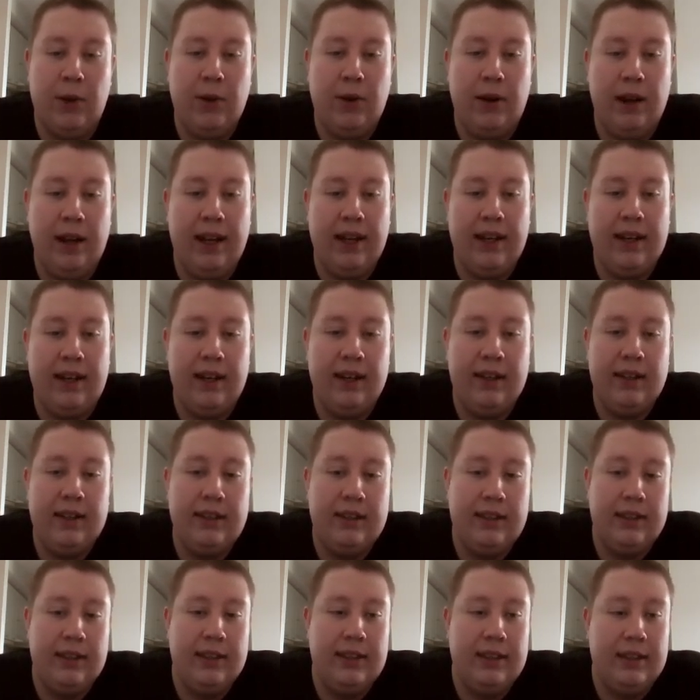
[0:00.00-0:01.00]
to an end.
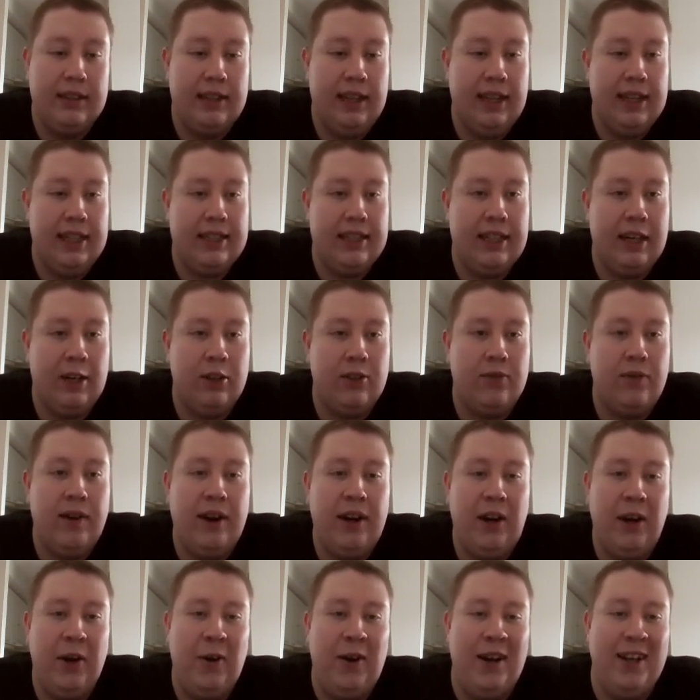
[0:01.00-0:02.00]
Yeah, sounds
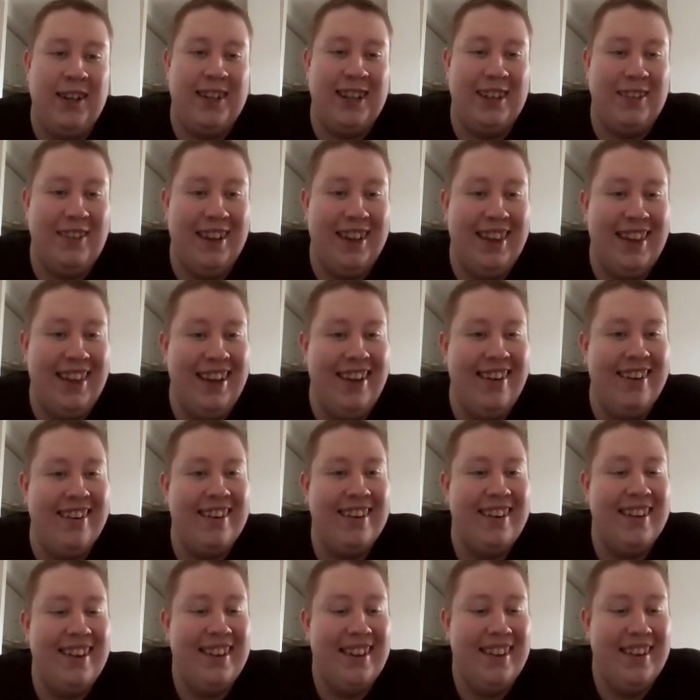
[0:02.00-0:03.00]
very early 70s.